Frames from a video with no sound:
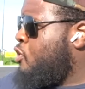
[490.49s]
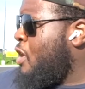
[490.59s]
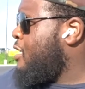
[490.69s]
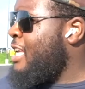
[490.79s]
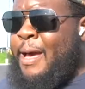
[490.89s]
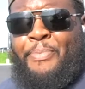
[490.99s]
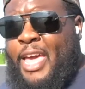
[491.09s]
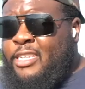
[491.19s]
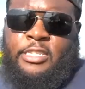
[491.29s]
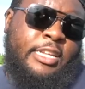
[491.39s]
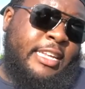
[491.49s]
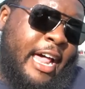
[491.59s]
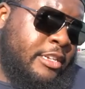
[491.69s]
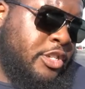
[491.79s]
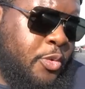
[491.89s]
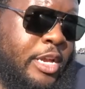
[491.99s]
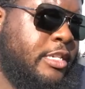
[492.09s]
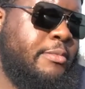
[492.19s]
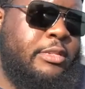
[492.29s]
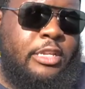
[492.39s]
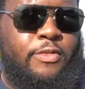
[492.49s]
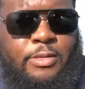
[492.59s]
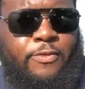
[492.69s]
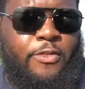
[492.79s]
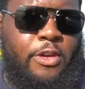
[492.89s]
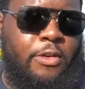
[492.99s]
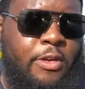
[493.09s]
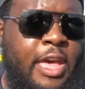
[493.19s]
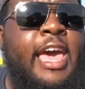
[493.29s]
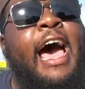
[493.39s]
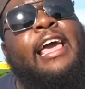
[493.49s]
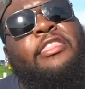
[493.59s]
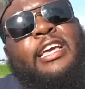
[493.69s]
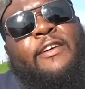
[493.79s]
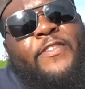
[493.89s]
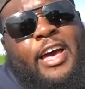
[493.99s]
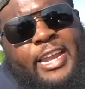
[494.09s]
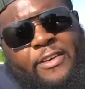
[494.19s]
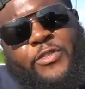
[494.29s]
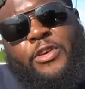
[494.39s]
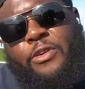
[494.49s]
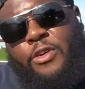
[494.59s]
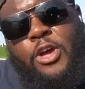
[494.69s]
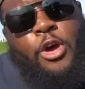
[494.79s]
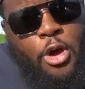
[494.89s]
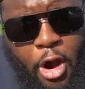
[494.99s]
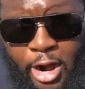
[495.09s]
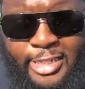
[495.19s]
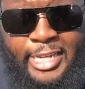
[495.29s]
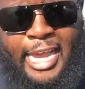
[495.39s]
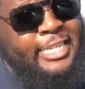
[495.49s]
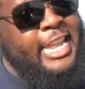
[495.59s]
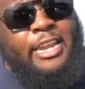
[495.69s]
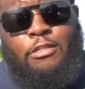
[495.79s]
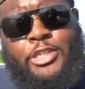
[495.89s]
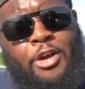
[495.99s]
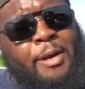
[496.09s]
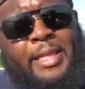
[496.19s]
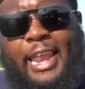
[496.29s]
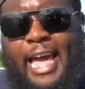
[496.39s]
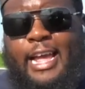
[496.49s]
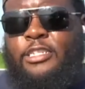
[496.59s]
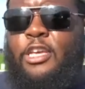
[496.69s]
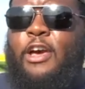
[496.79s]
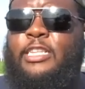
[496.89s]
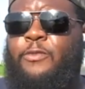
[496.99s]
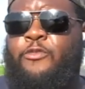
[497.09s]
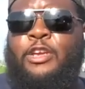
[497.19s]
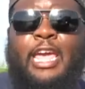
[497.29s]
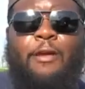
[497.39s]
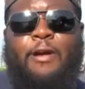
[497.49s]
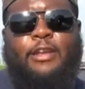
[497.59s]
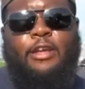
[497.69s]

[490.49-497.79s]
truck stop paying $6.20-something for some fuel. How do you think I found that fuel? RTS. It ain't no joke. I'm not lying to y'all. That's some free game right